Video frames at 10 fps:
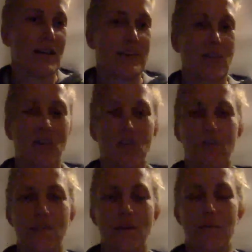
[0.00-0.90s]
So,
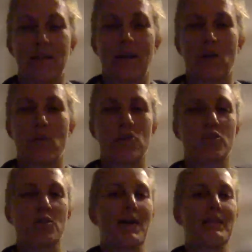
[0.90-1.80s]
I mean, that
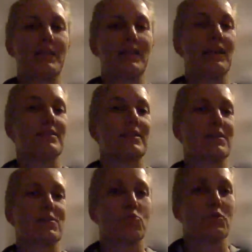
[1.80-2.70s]
question about the legacy,
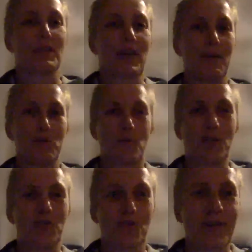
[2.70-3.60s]
it's really up to
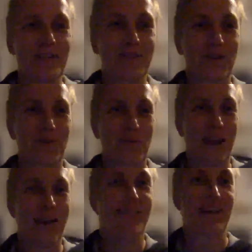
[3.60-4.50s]
each of us to
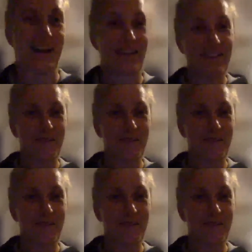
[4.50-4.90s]
create that.